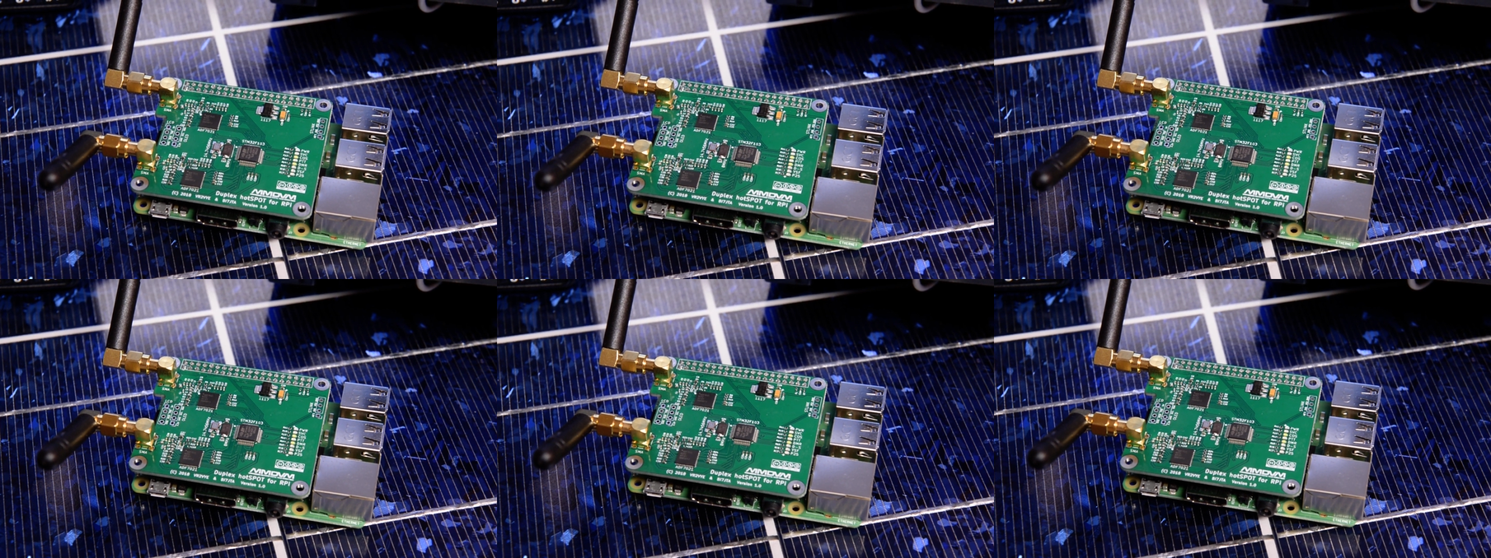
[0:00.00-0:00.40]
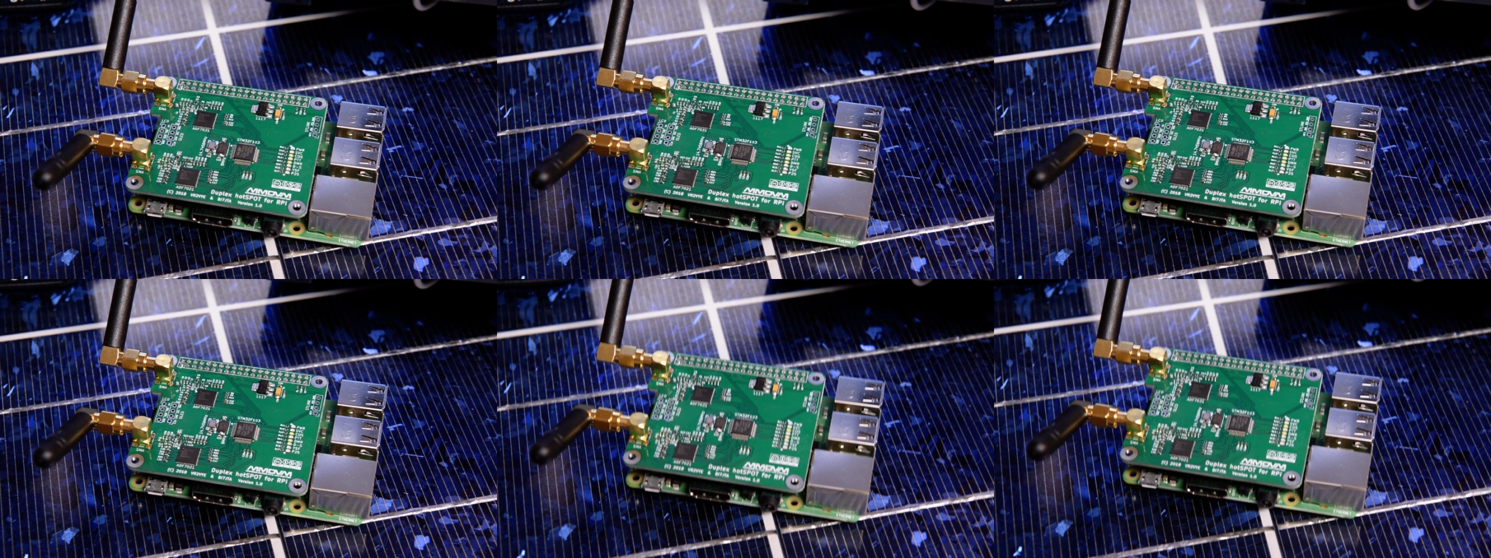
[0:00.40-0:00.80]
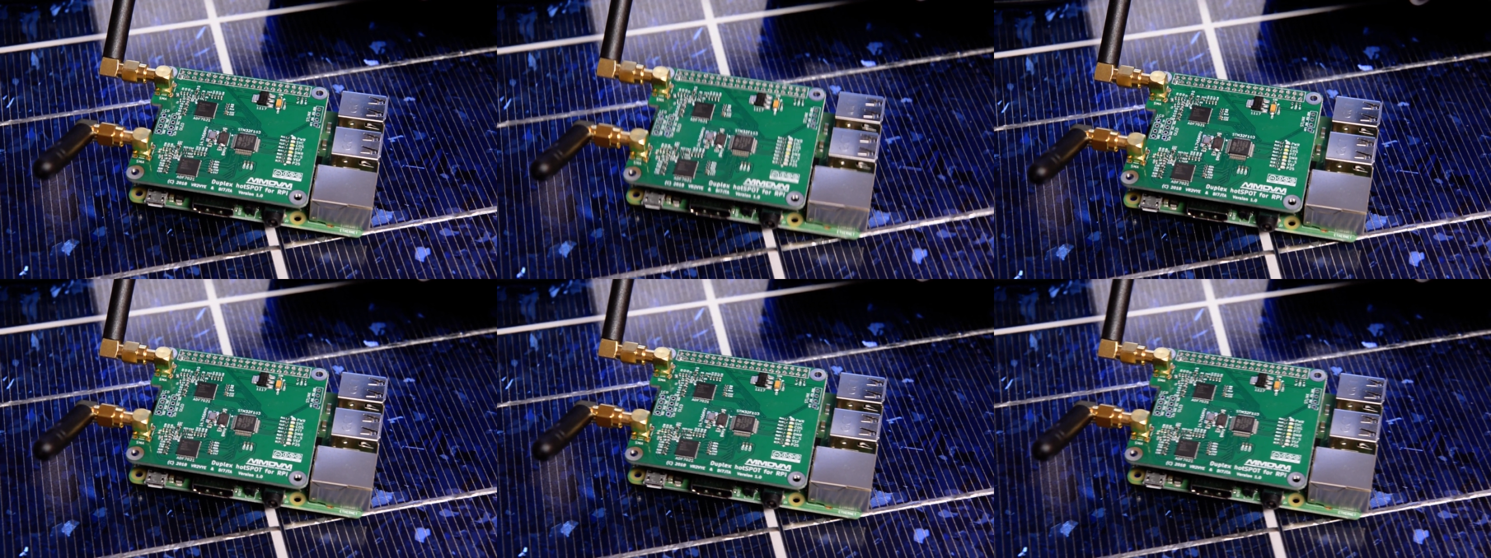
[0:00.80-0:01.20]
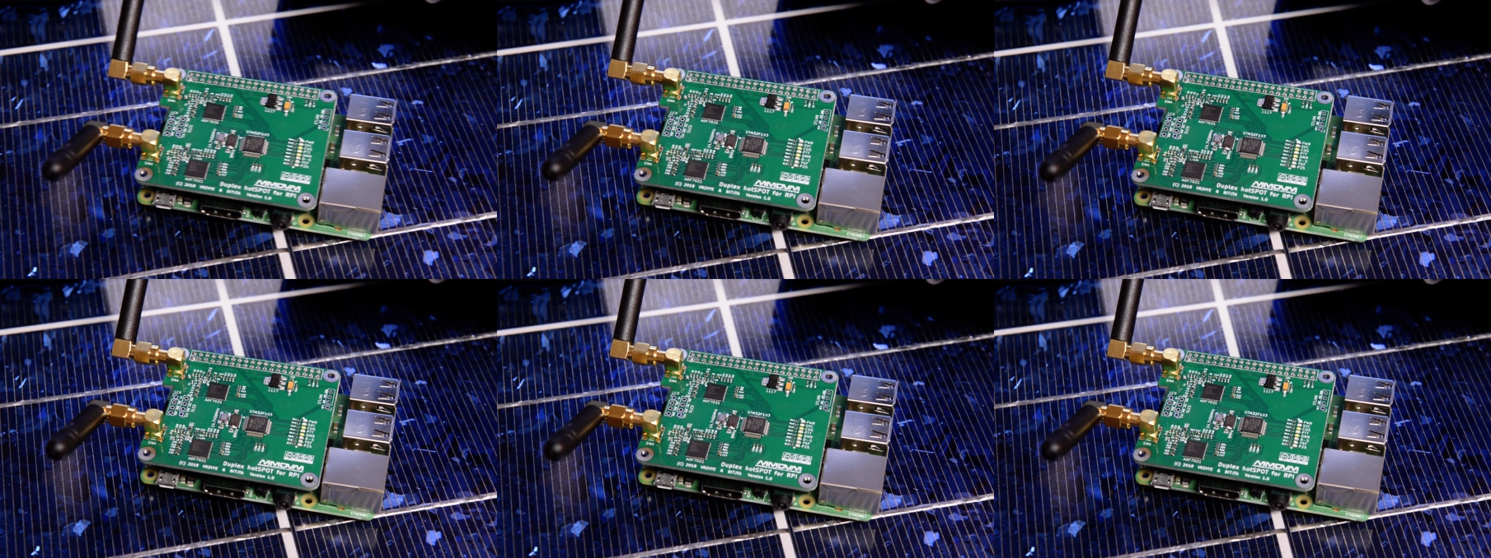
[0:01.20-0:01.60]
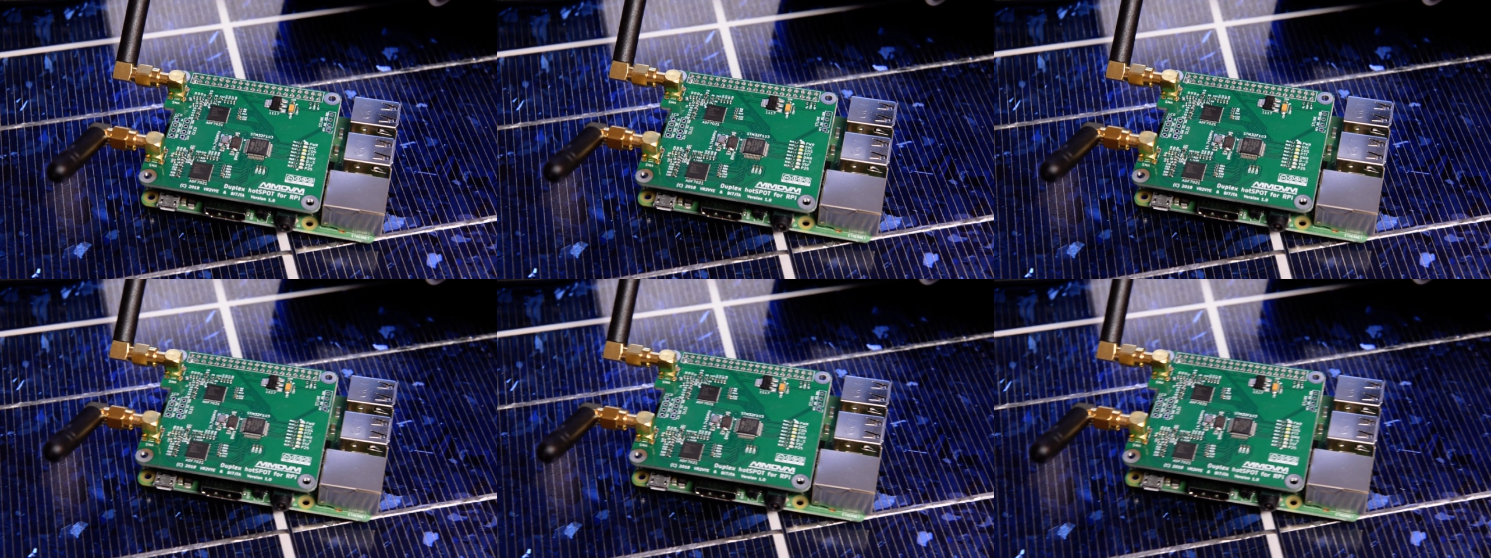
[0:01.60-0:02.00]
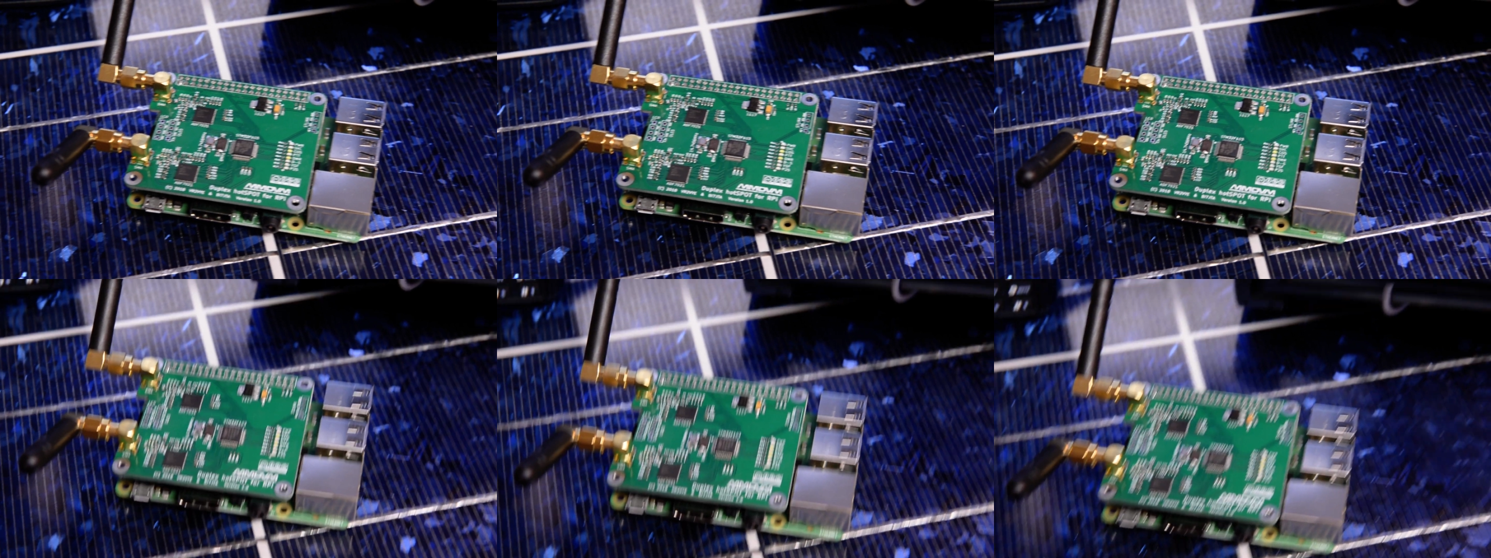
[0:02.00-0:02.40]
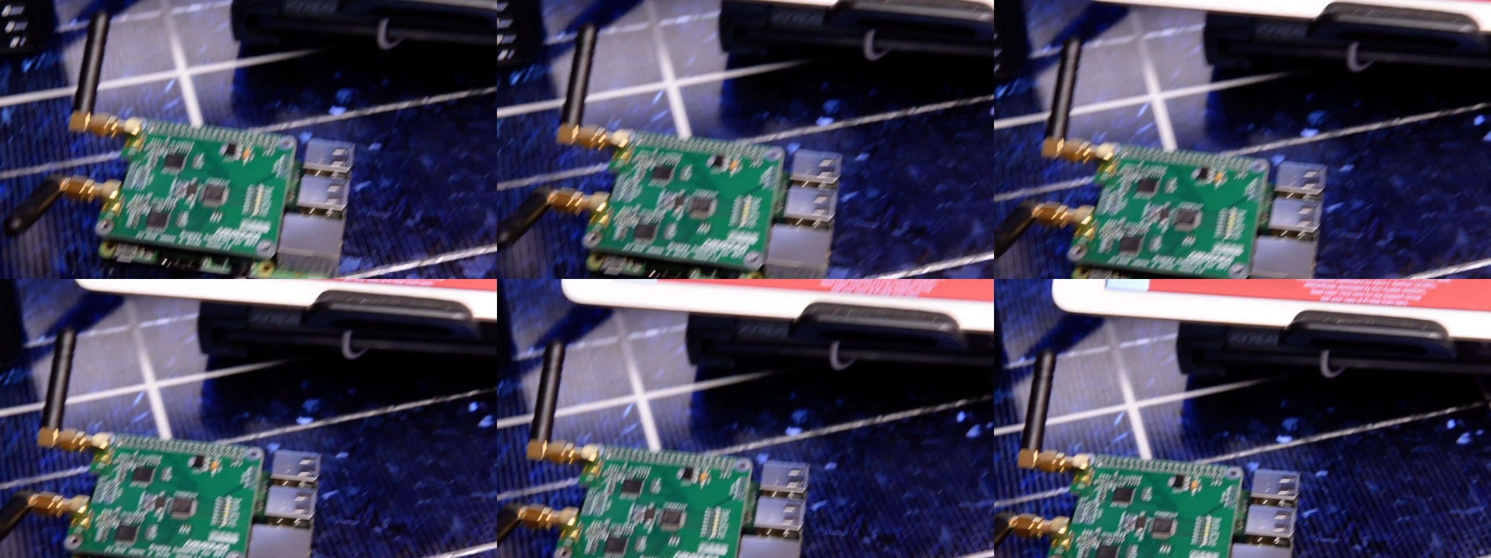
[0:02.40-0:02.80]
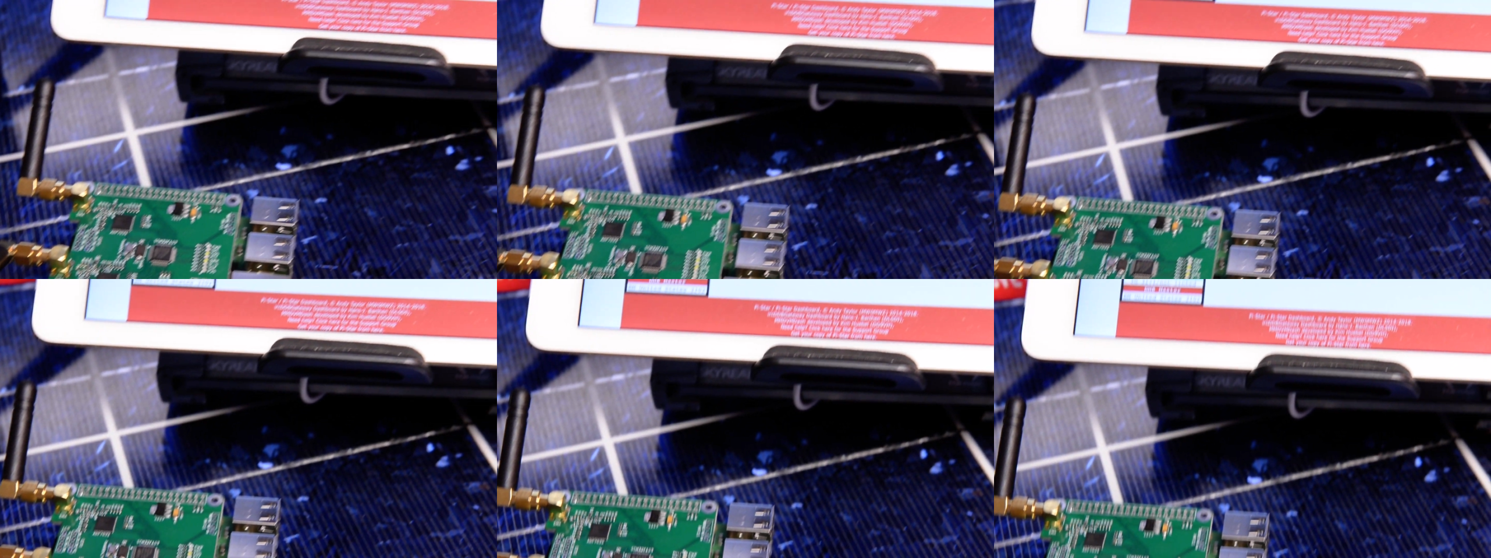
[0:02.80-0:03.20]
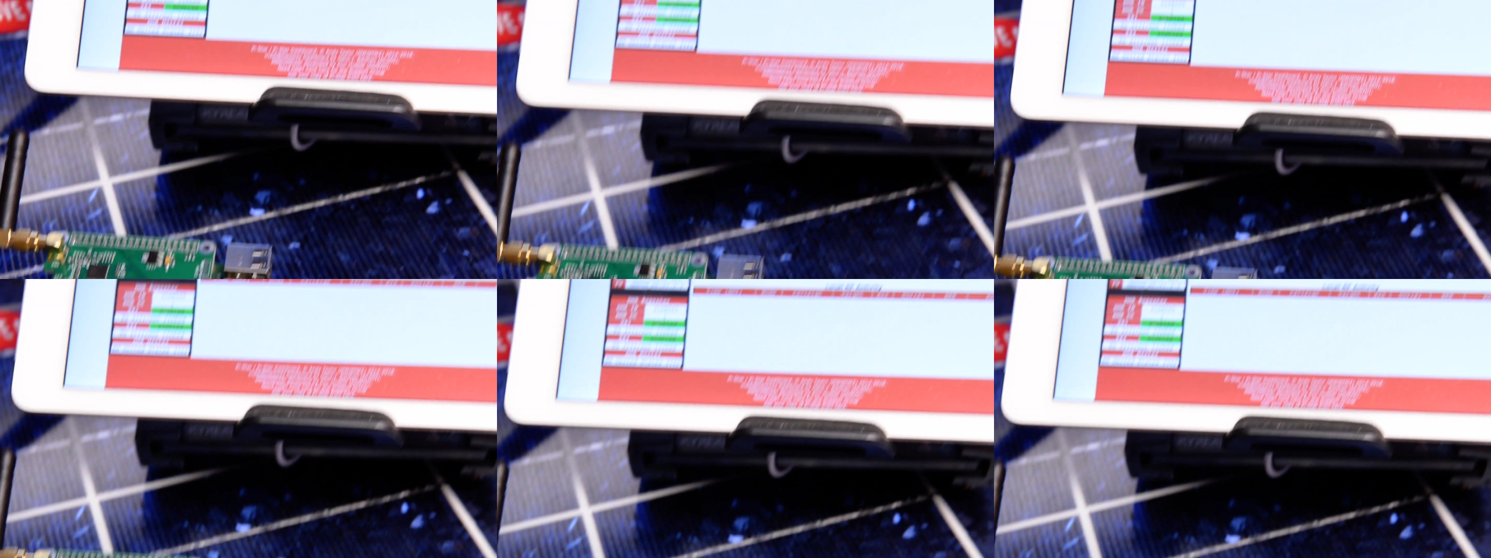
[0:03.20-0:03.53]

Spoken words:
Nobody's mouth can be seen.